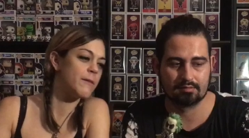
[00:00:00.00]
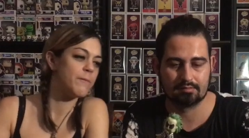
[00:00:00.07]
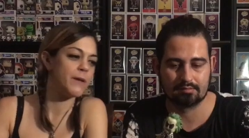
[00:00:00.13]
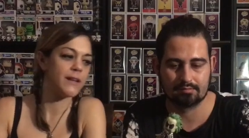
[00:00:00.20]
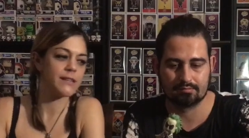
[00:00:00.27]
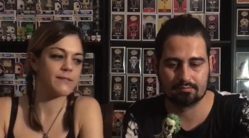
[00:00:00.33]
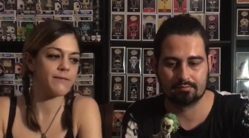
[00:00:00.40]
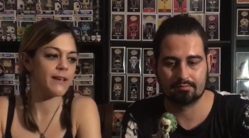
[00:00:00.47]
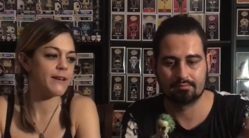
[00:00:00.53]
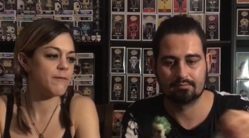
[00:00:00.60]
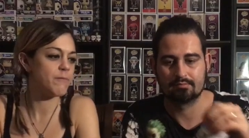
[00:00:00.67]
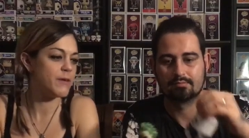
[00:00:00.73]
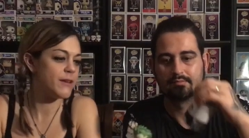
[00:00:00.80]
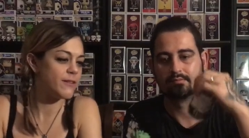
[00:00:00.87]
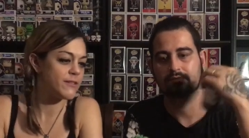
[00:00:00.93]
Speaker 1: the biggest fan
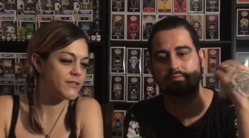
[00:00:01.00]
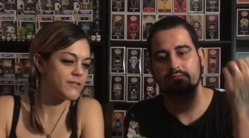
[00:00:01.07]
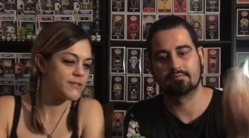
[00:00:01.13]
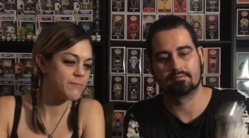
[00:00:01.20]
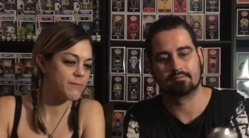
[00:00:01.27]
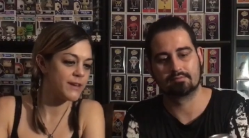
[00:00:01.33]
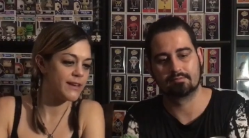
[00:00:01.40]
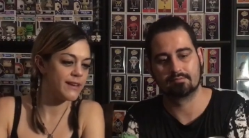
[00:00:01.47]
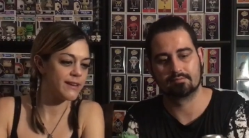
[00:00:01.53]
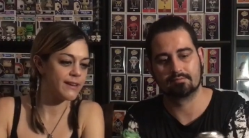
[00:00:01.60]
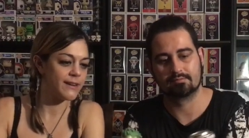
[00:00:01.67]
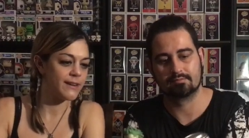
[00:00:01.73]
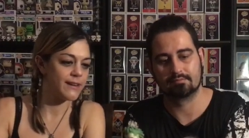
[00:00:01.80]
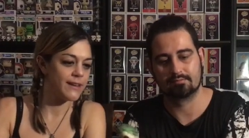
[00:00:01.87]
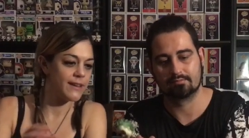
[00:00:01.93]
of Beetlejuice, but
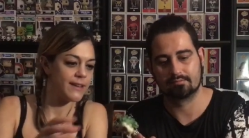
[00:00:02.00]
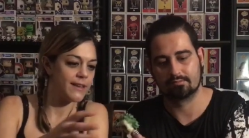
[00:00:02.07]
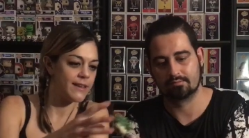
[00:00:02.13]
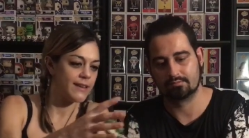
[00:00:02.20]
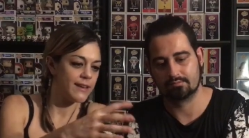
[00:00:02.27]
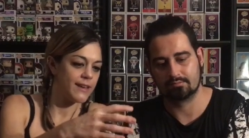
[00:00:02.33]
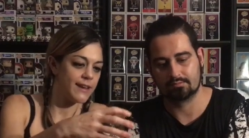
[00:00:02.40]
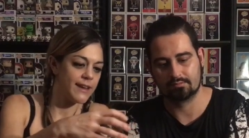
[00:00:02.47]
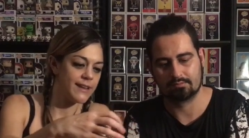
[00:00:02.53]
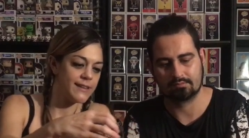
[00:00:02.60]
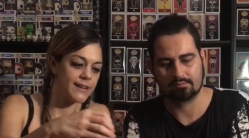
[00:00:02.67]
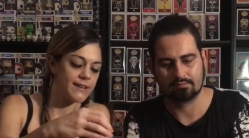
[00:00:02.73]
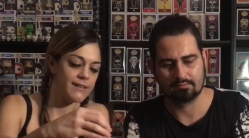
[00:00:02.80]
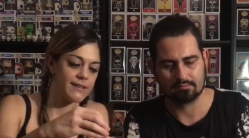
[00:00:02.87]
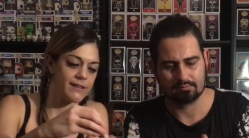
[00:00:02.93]
can I
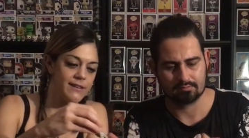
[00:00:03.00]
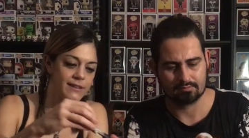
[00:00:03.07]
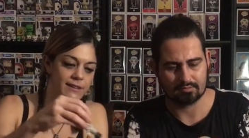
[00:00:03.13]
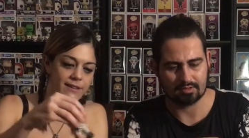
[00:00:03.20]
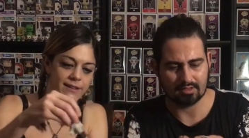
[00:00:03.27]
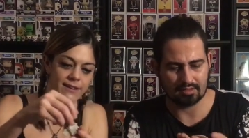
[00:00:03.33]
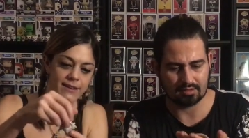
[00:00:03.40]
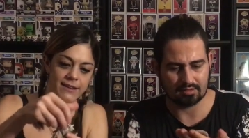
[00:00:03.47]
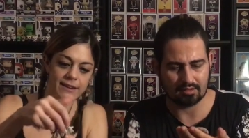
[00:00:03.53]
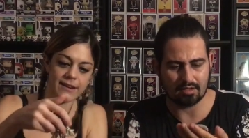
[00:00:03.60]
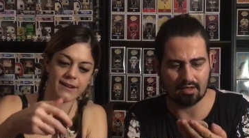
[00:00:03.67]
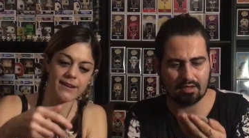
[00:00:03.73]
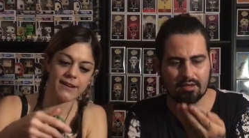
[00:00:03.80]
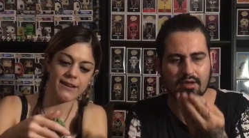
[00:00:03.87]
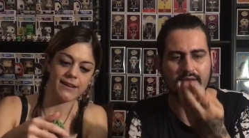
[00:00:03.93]
take a look?
Speaker 2: Yeah.
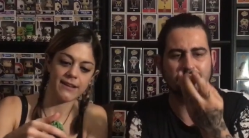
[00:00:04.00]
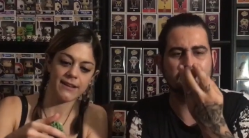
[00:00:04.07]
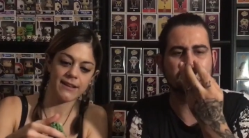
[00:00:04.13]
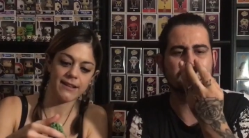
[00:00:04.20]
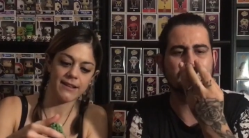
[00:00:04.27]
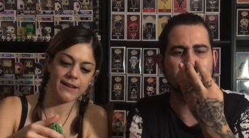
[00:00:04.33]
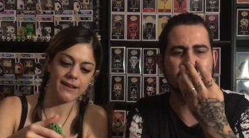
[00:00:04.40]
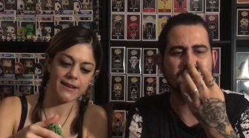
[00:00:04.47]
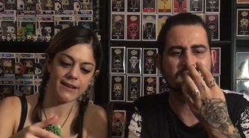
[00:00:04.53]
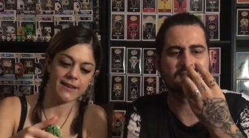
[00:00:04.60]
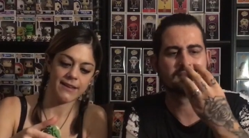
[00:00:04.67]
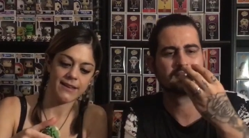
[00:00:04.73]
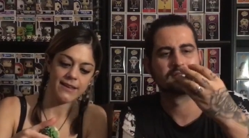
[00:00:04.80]
Oh, not the chase.